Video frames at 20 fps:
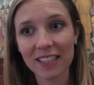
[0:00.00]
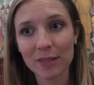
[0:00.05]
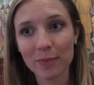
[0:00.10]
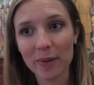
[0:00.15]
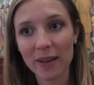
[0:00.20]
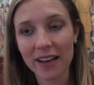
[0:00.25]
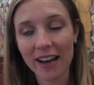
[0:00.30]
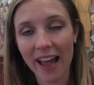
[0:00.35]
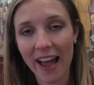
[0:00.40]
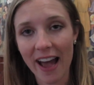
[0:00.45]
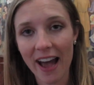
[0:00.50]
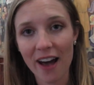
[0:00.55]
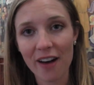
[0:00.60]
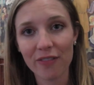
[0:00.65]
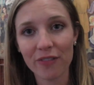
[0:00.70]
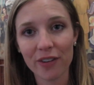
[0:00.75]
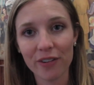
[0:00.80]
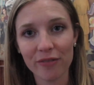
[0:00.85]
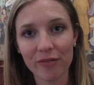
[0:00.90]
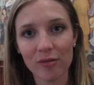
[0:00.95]
it's been
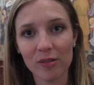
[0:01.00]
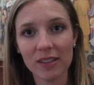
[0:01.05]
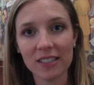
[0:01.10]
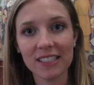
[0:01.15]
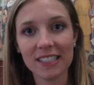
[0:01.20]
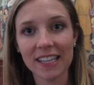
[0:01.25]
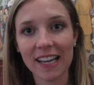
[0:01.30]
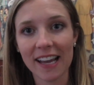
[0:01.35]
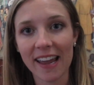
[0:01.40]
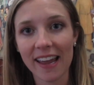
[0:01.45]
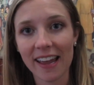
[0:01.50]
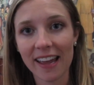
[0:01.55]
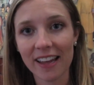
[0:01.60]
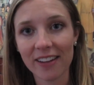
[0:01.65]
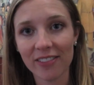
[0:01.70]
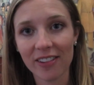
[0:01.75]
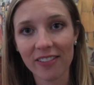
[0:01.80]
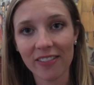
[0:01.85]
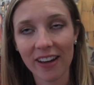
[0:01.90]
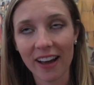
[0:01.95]
half of one day,
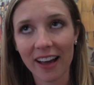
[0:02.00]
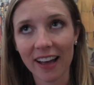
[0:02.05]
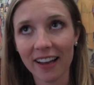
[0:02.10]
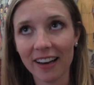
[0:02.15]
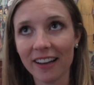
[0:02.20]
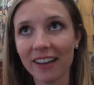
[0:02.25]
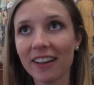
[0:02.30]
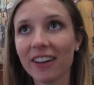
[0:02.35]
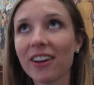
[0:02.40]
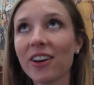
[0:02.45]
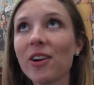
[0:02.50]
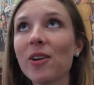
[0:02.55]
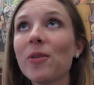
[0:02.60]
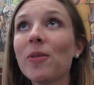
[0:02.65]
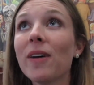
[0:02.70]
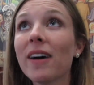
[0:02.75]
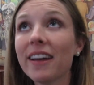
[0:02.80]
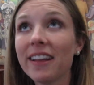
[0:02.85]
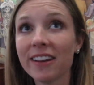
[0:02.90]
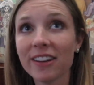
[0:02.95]
and we've had
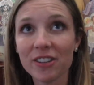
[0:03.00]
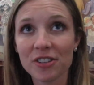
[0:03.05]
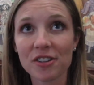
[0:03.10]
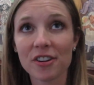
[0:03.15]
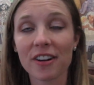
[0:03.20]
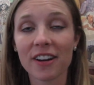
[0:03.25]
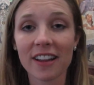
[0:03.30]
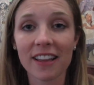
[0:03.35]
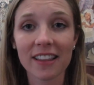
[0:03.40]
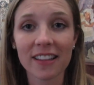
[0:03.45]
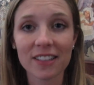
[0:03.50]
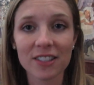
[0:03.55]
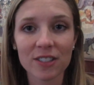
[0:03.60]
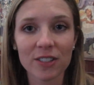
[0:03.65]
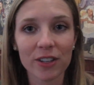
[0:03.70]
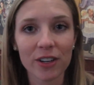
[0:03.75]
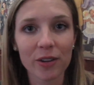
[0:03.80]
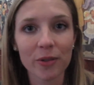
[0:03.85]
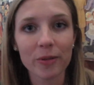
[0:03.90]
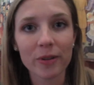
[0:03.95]
quite a journey that
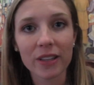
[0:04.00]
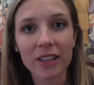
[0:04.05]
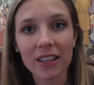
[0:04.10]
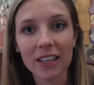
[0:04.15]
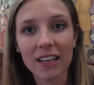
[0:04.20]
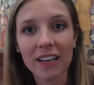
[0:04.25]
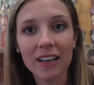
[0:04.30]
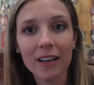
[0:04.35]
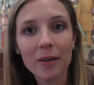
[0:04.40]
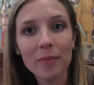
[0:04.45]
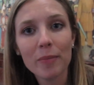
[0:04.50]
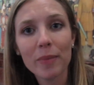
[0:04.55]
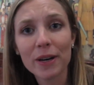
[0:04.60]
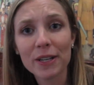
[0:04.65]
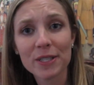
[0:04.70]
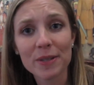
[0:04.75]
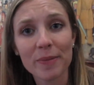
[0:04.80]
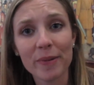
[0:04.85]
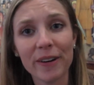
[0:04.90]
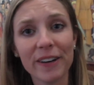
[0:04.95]
started with
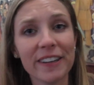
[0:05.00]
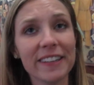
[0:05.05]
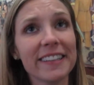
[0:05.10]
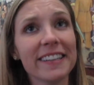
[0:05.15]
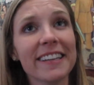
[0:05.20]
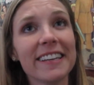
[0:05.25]
mazapan.